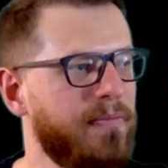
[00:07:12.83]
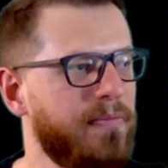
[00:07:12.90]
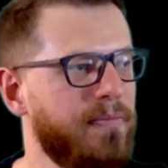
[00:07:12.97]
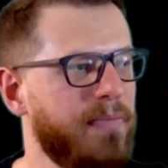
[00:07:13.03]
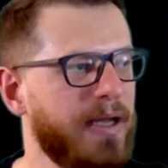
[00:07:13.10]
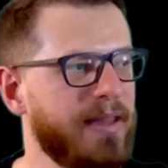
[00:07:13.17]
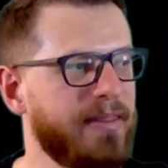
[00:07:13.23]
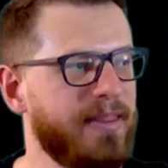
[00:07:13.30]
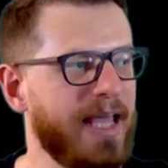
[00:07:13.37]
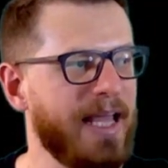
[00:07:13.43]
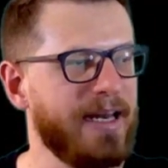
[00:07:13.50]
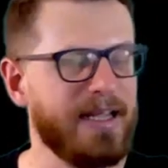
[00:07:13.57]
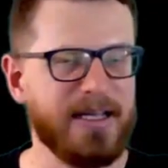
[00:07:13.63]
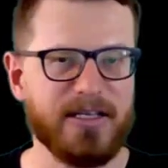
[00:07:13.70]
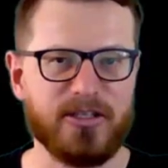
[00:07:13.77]
But that
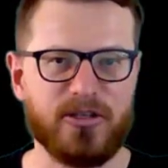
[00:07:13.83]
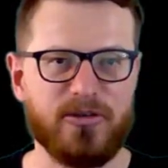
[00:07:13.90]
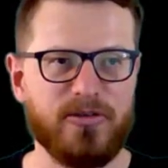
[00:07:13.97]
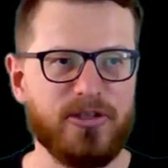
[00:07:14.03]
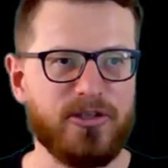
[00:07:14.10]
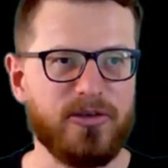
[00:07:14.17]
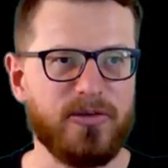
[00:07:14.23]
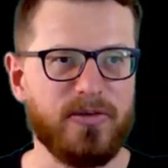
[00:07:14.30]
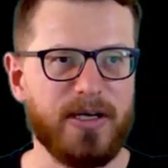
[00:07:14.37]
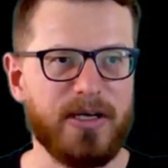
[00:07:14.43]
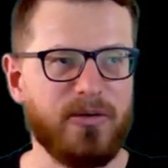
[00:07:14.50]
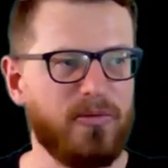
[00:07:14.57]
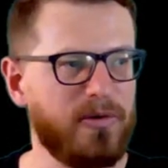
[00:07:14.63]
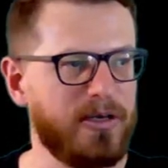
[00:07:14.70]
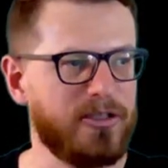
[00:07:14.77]
is crucial in
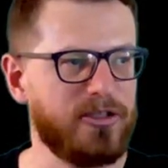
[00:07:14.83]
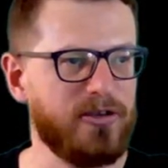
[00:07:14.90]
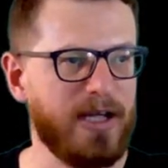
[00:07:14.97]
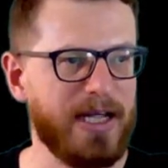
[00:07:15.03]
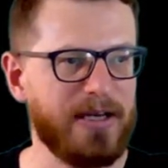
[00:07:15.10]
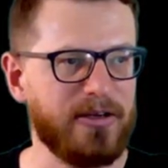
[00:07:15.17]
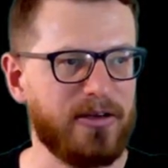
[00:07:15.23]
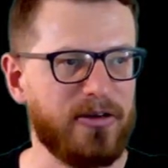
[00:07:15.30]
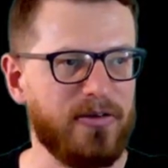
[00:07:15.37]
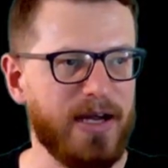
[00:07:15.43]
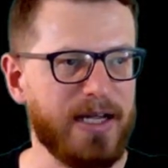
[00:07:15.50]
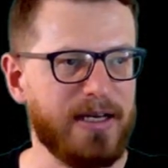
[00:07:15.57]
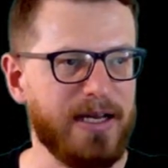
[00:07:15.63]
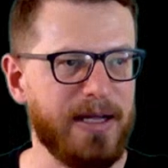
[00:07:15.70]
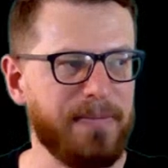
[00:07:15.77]
order to end
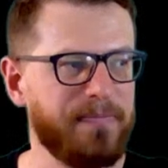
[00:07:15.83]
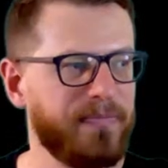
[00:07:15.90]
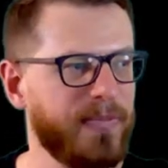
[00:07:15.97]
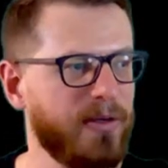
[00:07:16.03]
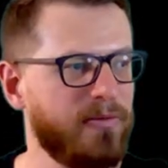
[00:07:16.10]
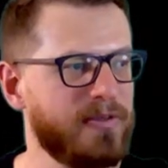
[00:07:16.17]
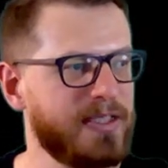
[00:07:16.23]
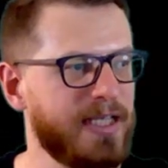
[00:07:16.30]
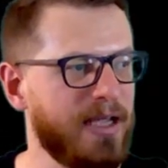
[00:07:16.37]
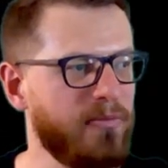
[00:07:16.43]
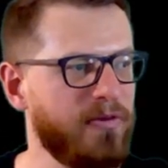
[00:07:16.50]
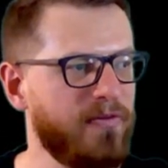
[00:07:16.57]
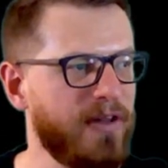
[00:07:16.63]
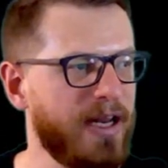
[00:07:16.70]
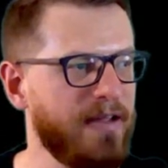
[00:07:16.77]
correctly. Same
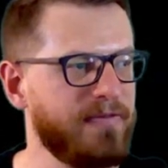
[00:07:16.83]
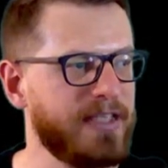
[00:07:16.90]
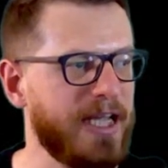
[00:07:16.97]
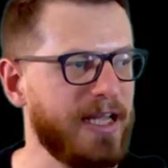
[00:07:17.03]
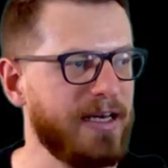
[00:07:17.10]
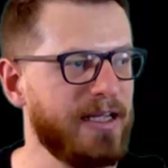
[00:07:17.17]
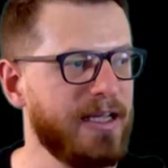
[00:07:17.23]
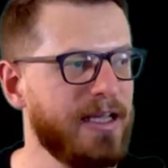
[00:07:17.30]
with the left hand.